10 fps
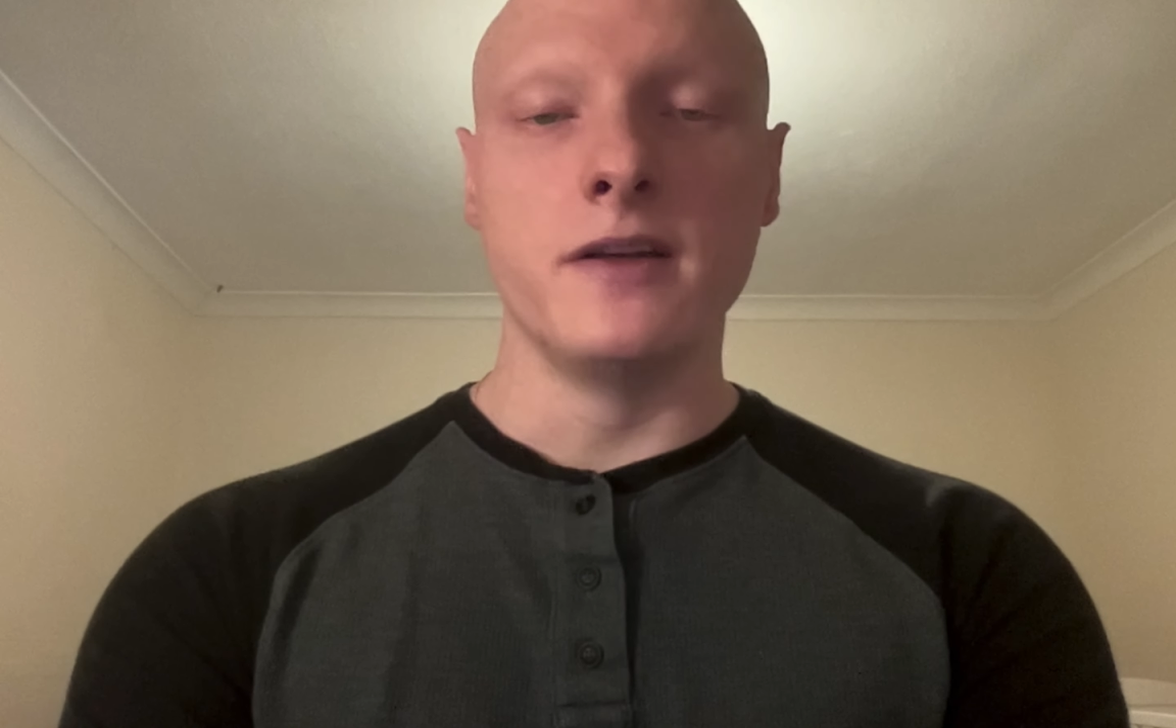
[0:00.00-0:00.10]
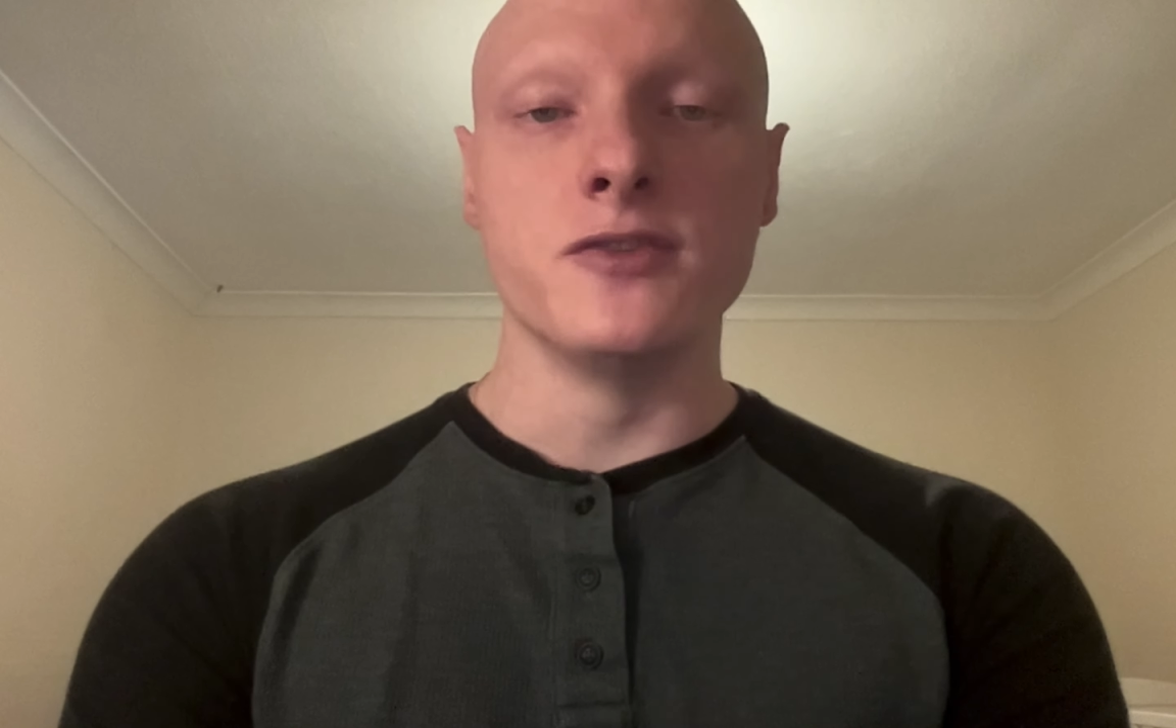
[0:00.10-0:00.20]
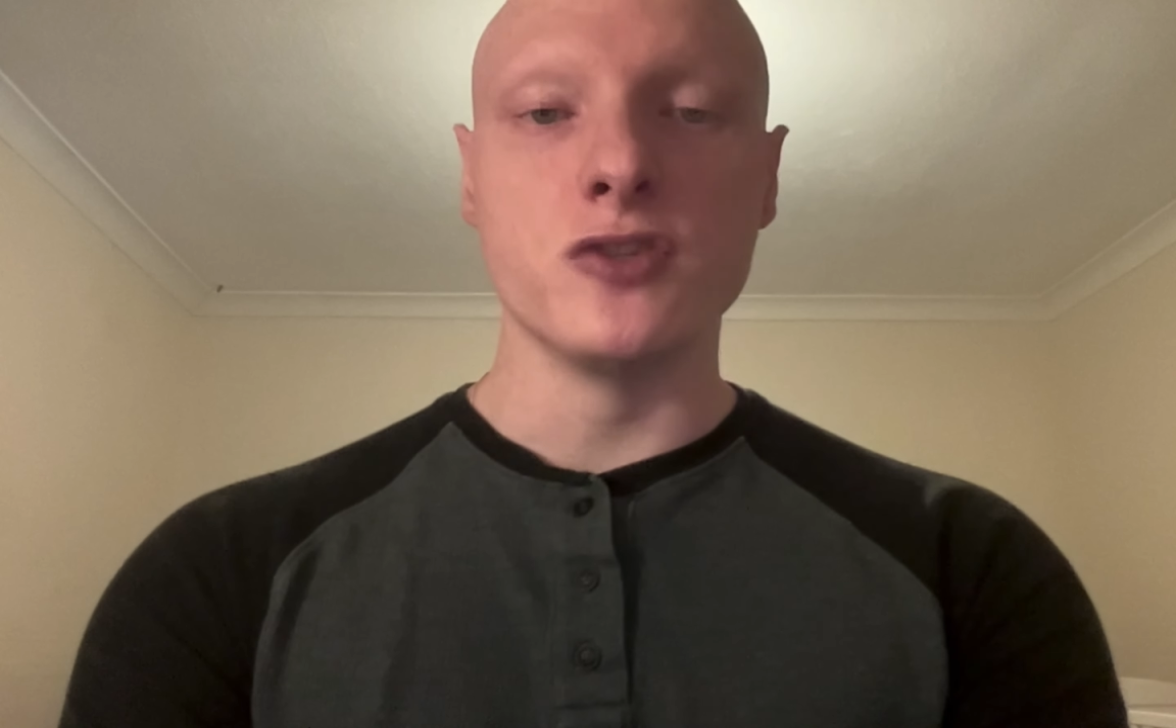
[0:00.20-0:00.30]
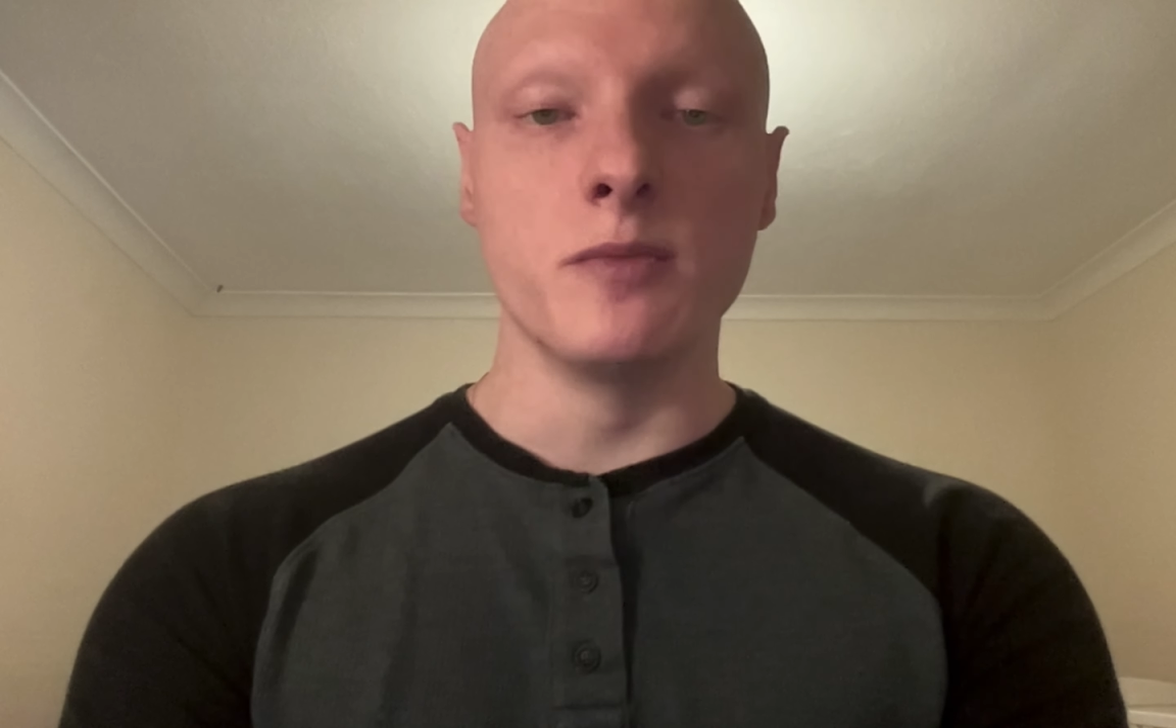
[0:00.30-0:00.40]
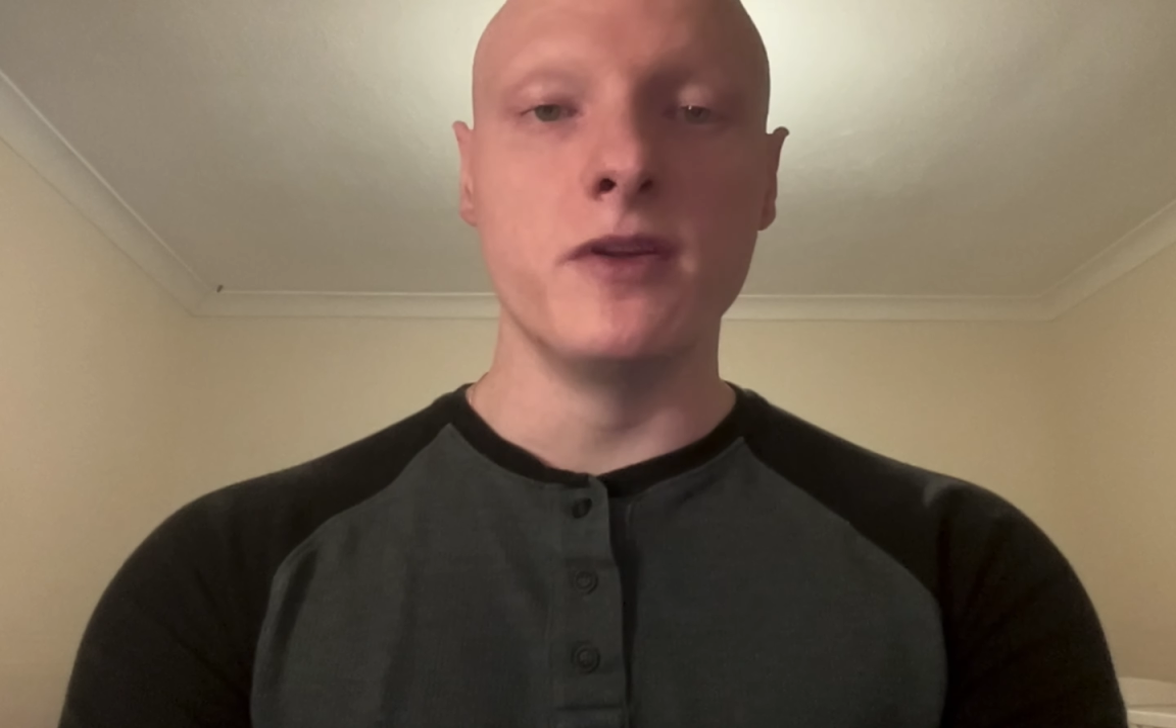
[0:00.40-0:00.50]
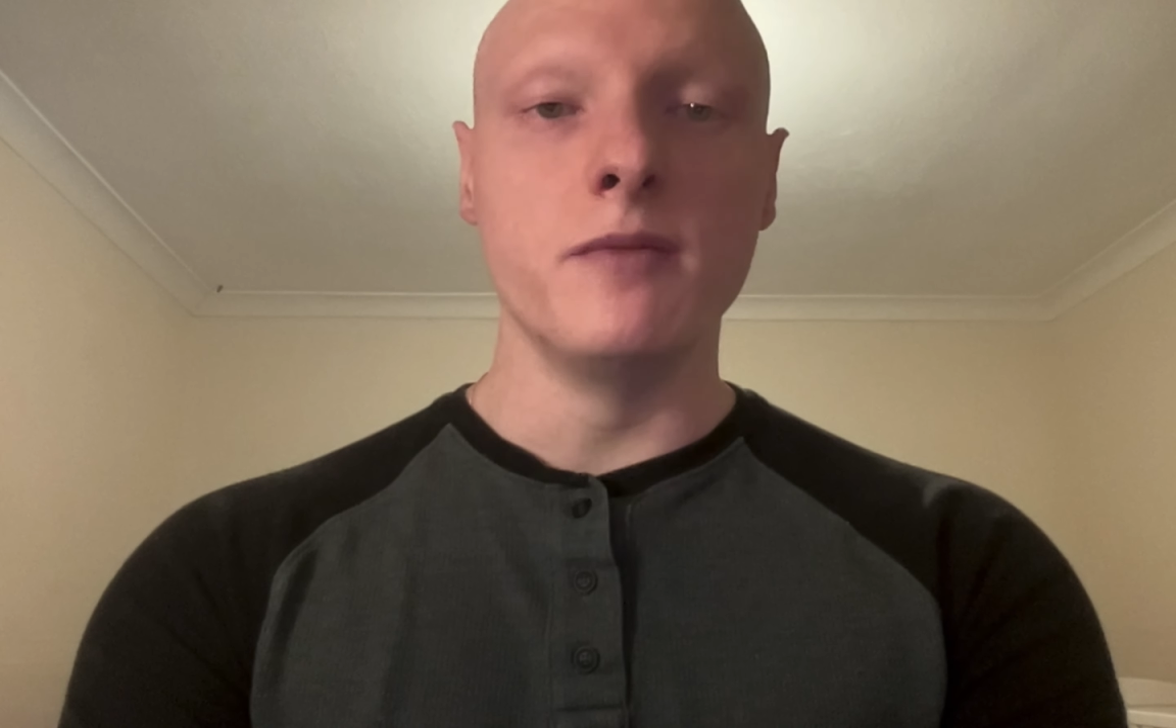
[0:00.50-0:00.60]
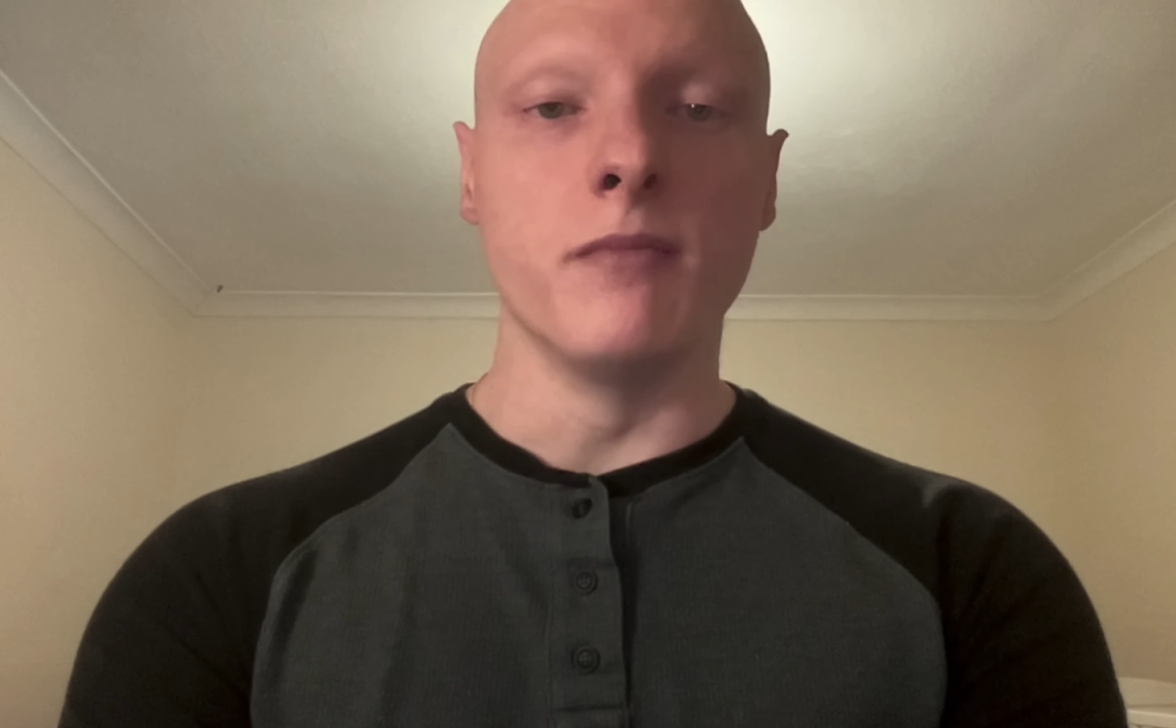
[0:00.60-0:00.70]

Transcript: distributed